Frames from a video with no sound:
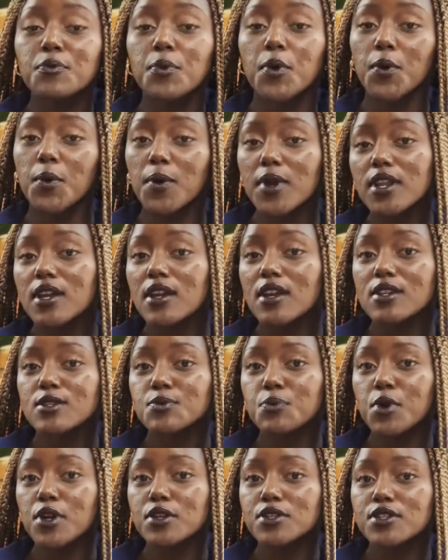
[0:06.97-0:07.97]
Poetic
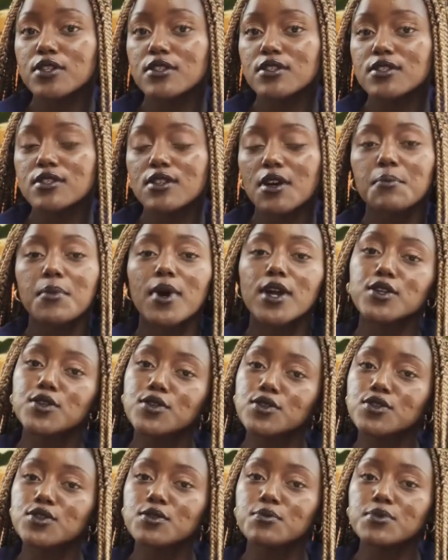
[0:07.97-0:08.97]
Expressions on my
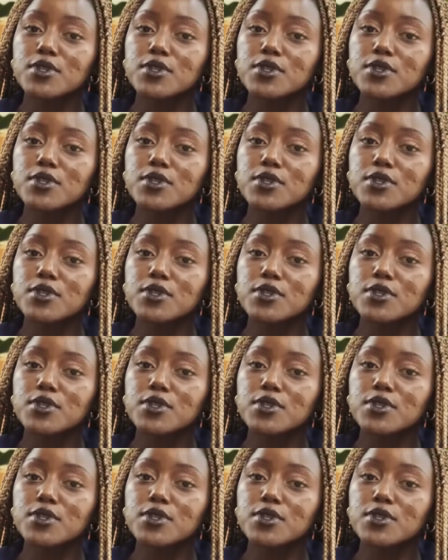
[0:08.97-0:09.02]
YouTube